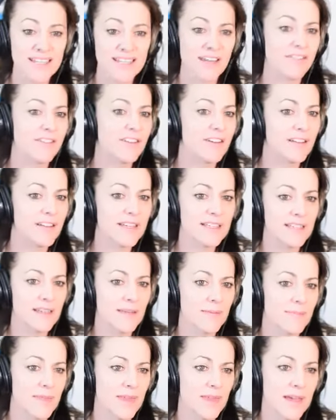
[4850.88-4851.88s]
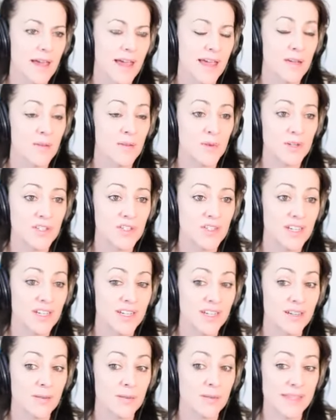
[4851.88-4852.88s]
definitely something i
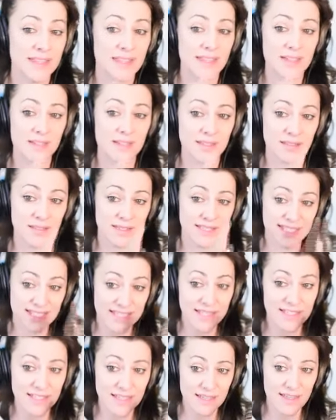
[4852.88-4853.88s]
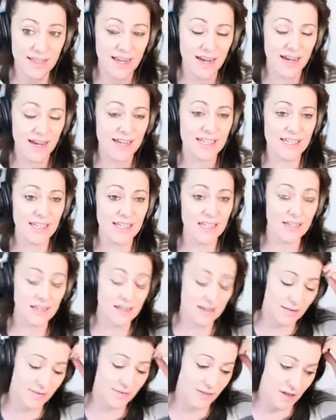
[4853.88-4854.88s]
appreciated with the season that i did
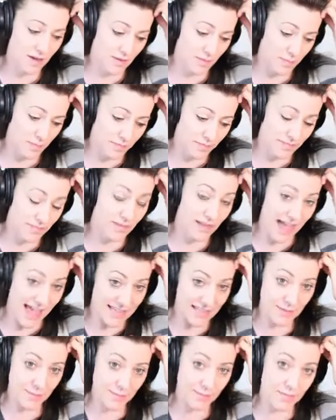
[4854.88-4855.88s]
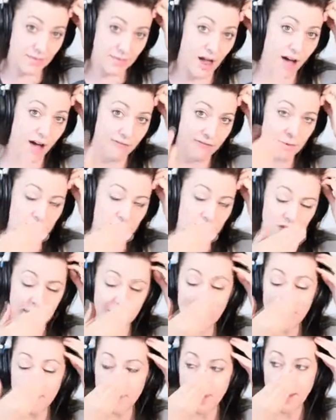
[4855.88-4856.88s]
of the last the coffee with
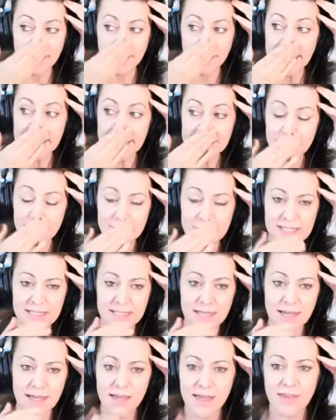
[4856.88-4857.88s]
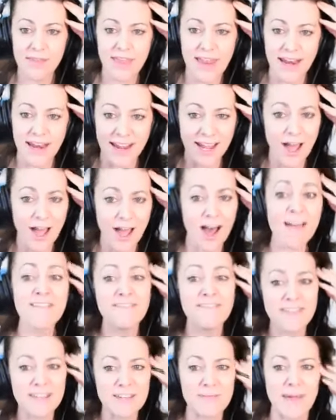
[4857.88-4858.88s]
jaimee podcast was that i
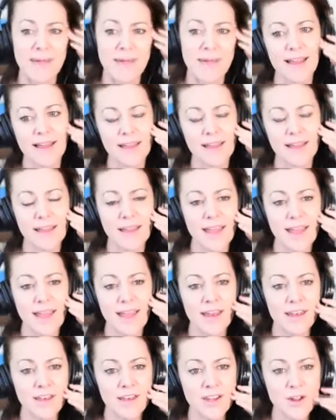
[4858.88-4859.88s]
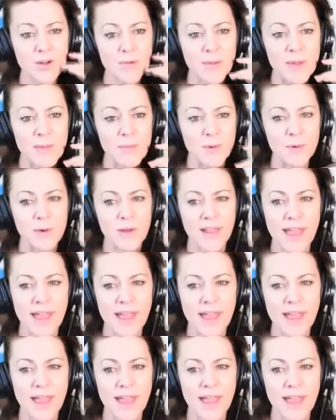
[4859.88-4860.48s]
got feedback and you know people were